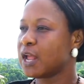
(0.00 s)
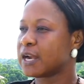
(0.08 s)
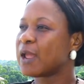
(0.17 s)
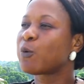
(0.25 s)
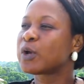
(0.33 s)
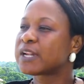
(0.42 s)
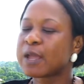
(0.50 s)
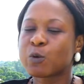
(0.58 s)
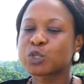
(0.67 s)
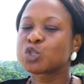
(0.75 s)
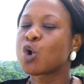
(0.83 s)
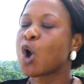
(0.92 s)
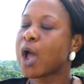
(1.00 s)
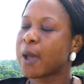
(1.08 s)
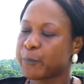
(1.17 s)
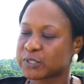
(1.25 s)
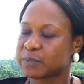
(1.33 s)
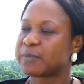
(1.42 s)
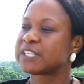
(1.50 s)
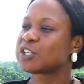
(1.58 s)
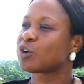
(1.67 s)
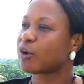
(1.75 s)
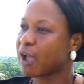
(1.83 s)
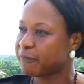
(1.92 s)
There was no
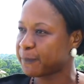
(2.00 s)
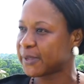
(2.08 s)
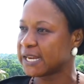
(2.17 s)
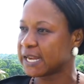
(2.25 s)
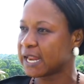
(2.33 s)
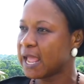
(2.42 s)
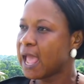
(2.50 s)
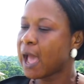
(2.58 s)
possibility of appealing